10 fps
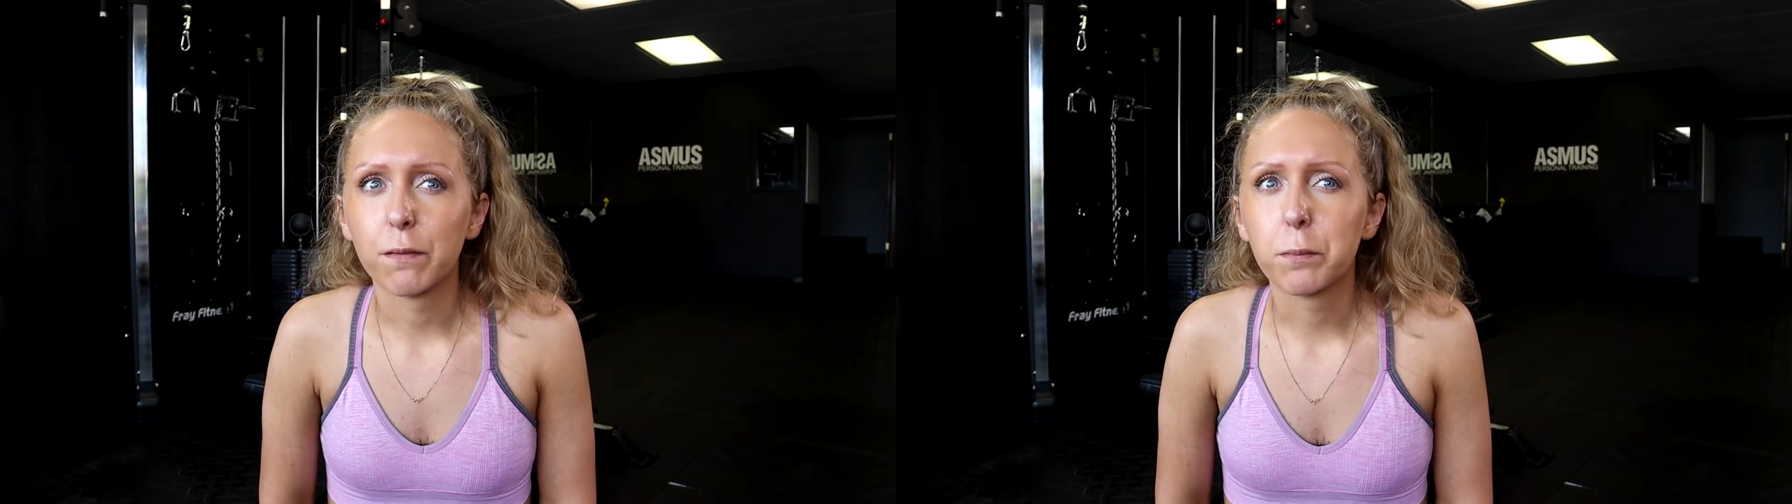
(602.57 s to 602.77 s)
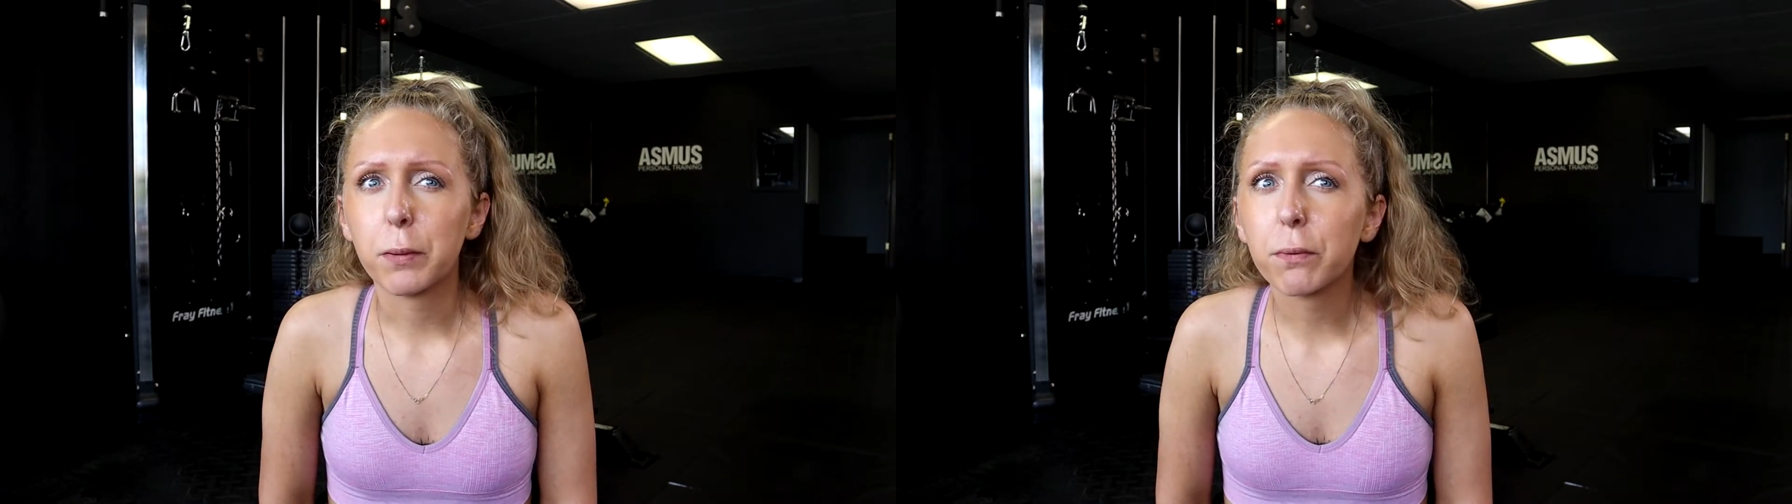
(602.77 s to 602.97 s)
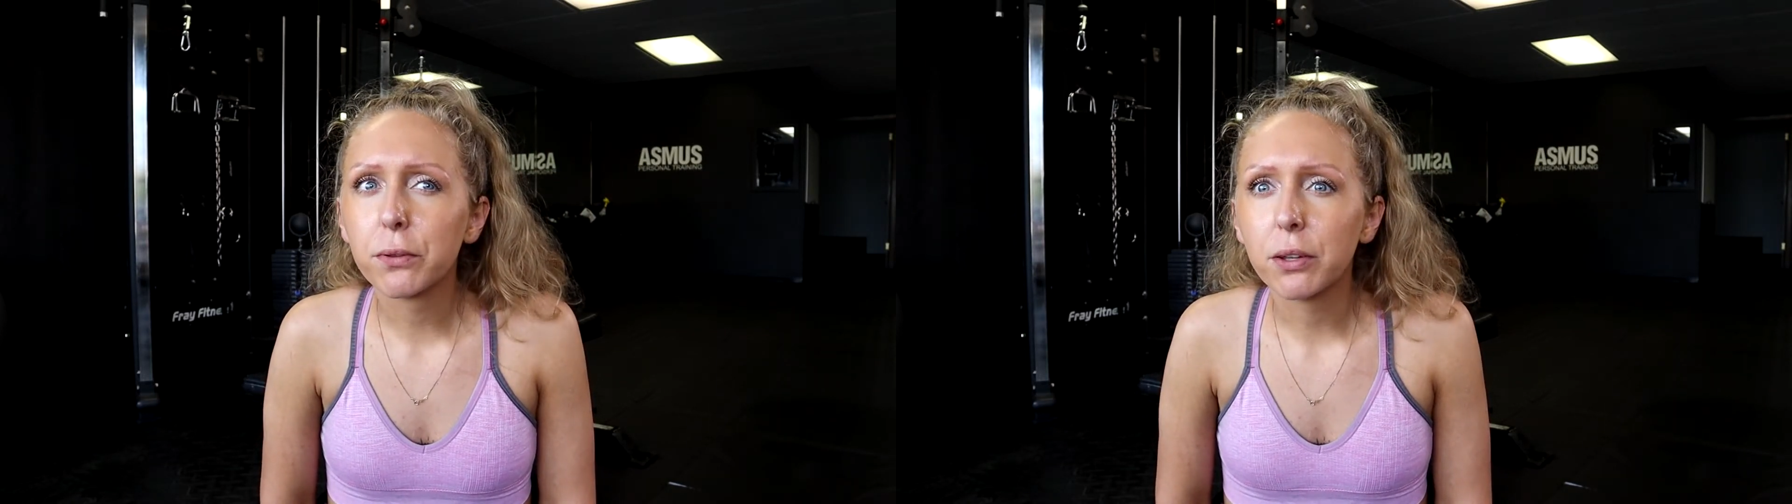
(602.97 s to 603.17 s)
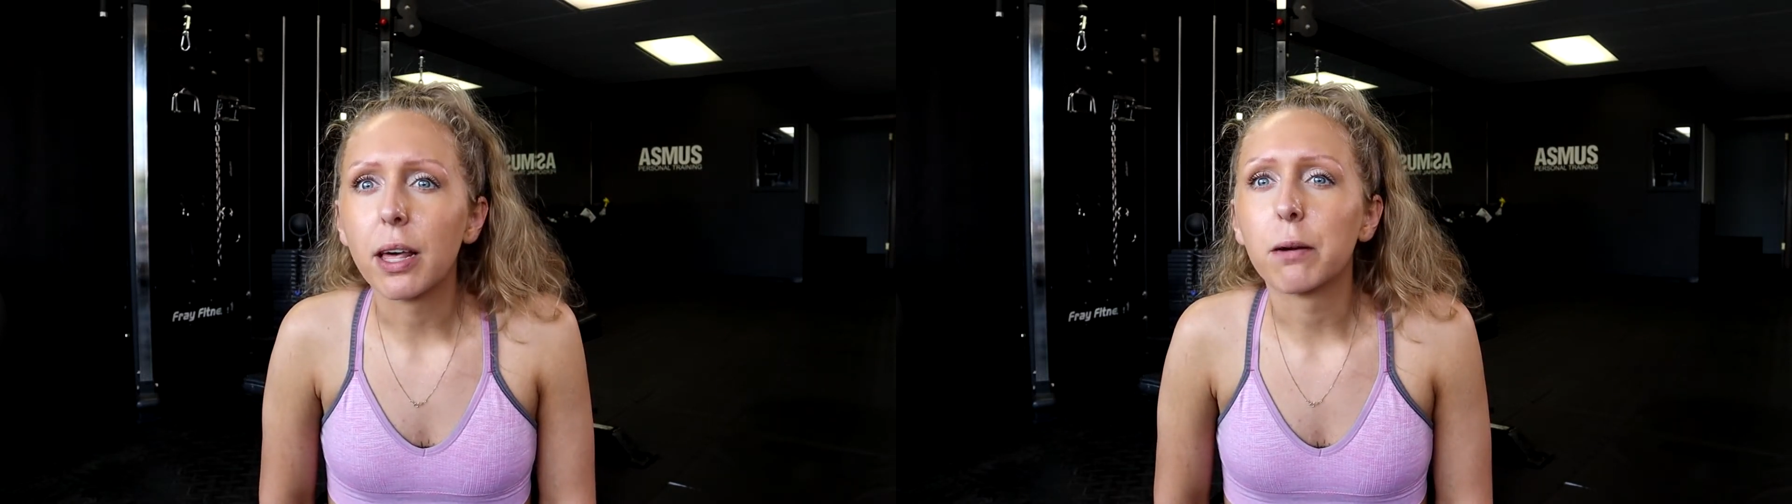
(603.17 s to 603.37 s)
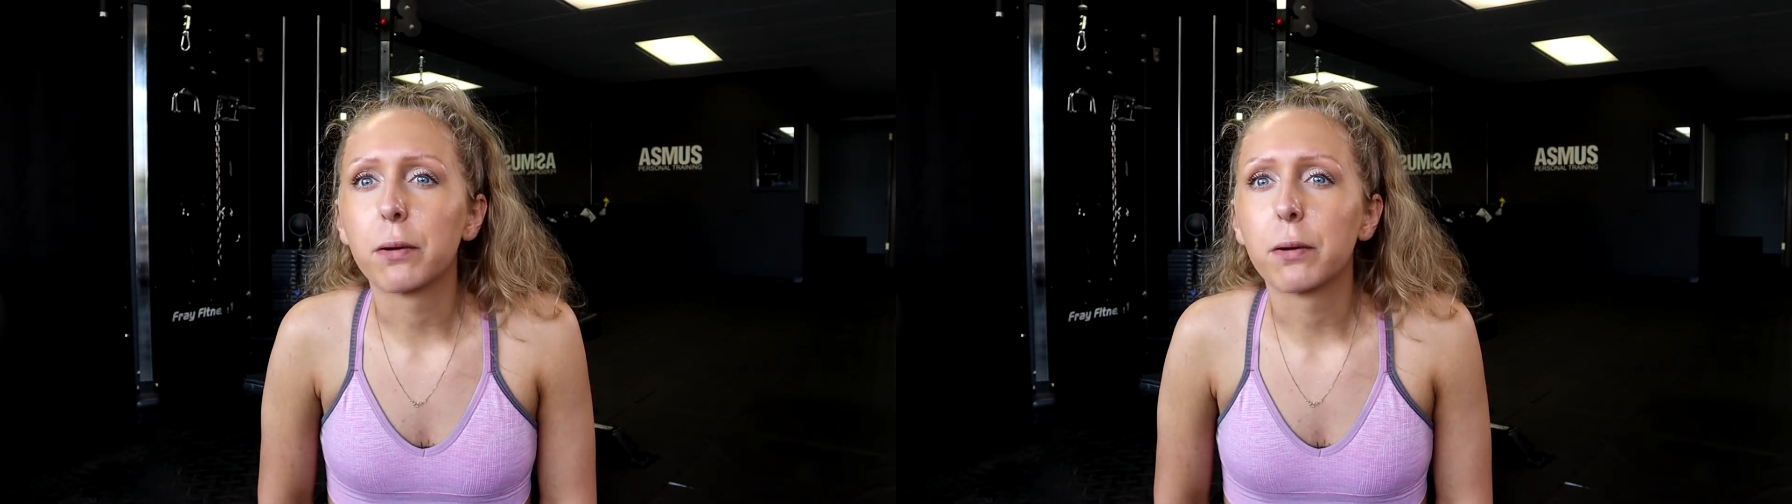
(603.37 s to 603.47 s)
People do that